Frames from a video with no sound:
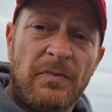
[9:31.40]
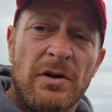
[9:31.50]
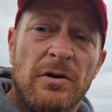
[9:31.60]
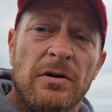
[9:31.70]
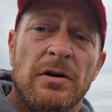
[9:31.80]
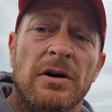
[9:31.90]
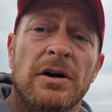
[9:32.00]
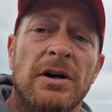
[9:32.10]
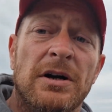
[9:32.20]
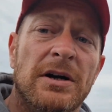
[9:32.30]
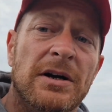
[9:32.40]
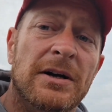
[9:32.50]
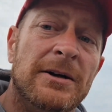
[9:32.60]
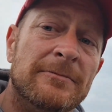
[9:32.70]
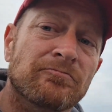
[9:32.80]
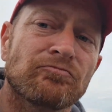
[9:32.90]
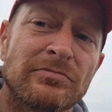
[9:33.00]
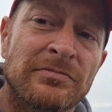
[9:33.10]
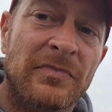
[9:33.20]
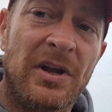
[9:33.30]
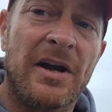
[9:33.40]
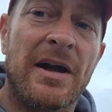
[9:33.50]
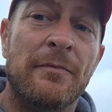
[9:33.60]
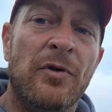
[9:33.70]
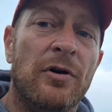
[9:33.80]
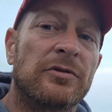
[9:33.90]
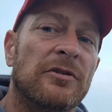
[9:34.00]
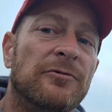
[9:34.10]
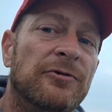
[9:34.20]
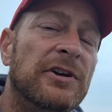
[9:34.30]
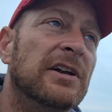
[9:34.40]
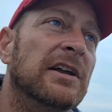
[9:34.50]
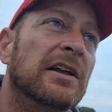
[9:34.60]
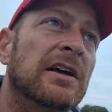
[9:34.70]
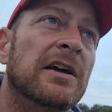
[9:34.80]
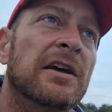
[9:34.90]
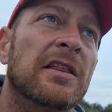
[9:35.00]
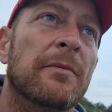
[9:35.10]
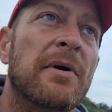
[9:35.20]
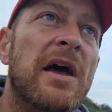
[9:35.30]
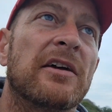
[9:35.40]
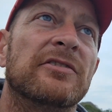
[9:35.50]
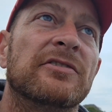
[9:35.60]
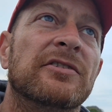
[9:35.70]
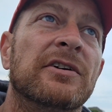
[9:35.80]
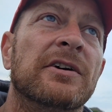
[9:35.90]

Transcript: Oh, I am not feeling the best,